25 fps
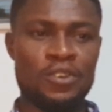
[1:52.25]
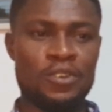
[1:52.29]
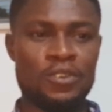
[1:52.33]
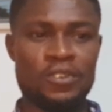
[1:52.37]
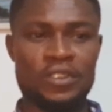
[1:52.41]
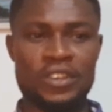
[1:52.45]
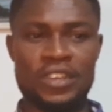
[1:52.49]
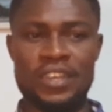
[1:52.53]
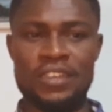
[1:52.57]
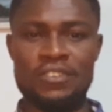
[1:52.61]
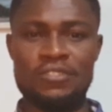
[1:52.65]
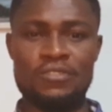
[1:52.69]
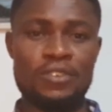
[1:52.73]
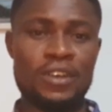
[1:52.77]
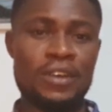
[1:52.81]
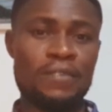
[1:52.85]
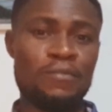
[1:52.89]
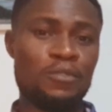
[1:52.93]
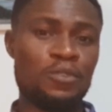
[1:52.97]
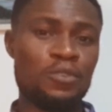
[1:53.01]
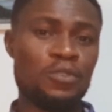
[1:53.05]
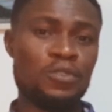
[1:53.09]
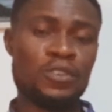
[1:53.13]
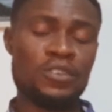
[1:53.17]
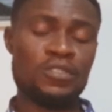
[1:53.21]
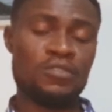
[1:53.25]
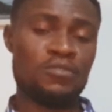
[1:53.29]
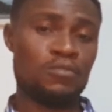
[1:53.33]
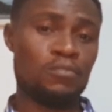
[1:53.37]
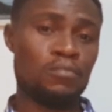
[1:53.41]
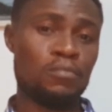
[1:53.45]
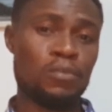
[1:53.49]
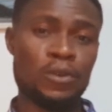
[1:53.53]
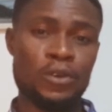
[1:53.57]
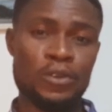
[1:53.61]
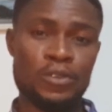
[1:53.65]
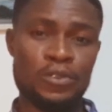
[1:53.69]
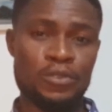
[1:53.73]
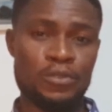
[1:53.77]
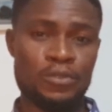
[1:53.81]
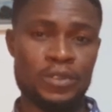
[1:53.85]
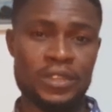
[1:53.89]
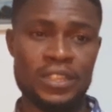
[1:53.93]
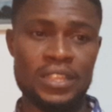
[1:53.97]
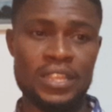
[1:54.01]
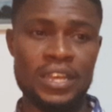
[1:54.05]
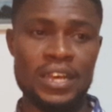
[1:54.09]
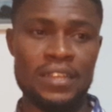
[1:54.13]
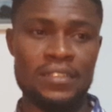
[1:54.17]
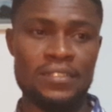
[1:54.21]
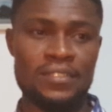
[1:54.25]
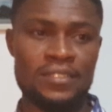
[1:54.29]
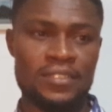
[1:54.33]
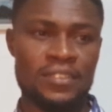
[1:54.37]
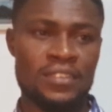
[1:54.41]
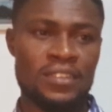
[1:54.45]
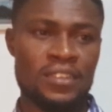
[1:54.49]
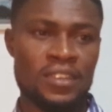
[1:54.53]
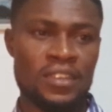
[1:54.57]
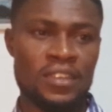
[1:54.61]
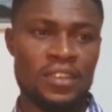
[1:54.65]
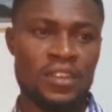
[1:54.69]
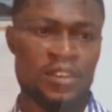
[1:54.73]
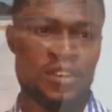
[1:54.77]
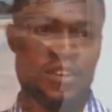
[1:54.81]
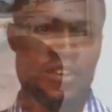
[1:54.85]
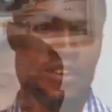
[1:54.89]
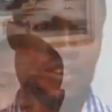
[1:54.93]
Okay, so I'm not going to bore you with that. Okay,